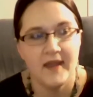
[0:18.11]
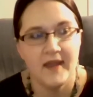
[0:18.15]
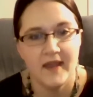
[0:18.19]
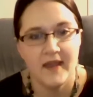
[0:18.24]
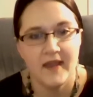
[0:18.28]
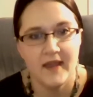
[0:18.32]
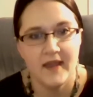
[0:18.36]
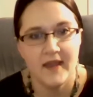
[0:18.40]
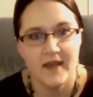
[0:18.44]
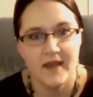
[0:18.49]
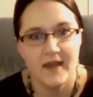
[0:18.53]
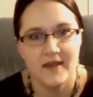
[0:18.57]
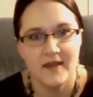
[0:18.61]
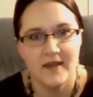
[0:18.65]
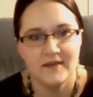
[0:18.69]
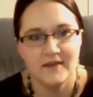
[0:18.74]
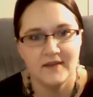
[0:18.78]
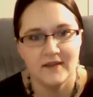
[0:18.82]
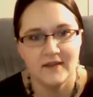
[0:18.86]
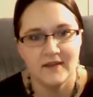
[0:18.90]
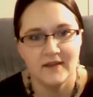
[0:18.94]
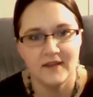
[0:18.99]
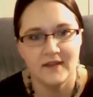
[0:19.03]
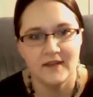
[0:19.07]
And
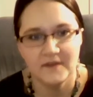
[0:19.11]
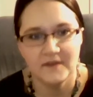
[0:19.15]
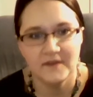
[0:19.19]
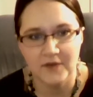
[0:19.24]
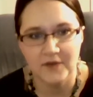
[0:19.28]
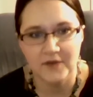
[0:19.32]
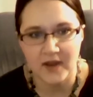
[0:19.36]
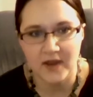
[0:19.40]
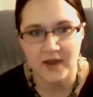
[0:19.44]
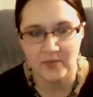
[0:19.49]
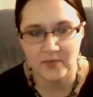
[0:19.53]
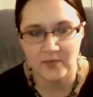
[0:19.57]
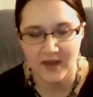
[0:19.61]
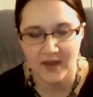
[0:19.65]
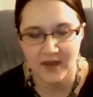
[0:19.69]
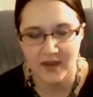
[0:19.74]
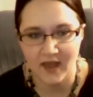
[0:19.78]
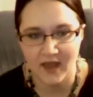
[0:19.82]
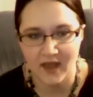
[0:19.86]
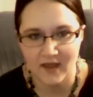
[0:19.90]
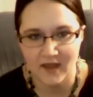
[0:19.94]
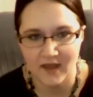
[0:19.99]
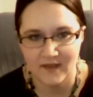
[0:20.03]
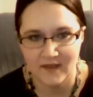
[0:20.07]
it's great
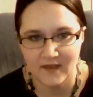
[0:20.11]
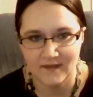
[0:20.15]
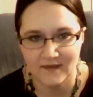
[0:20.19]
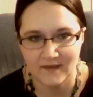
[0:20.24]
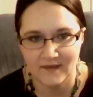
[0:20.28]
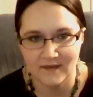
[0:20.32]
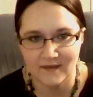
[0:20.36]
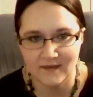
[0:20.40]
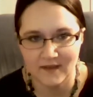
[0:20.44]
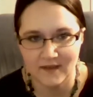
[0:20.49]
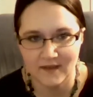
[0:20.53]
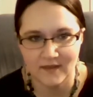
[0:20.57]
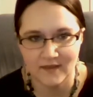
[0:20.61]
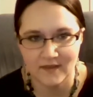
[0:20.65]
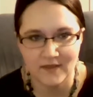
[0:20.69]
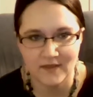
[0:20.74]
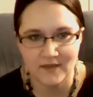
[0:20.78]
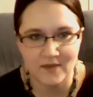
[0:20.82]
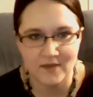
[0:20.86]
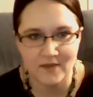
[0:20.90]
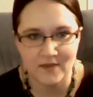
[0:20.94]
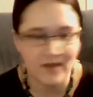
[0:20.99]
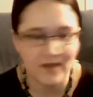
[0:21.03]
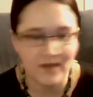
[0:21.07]
because
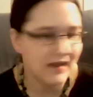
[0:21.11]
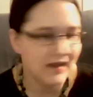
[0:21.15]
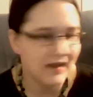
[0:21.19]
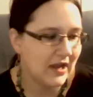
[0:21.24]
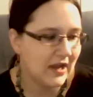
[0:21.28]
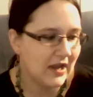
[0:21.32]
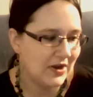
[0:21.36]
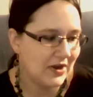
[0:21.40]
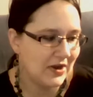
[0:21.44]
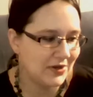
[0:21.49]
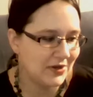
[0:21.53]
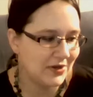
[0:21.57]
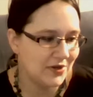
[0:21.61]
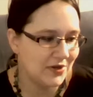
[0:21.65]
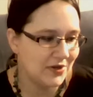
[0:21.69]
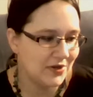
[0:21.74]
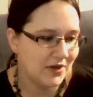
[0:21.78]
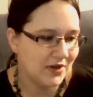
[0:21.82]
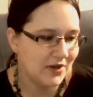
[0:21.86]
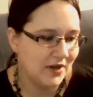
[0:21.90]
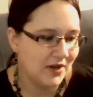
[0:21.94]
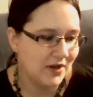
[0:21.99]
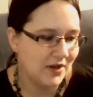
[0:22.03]
the main character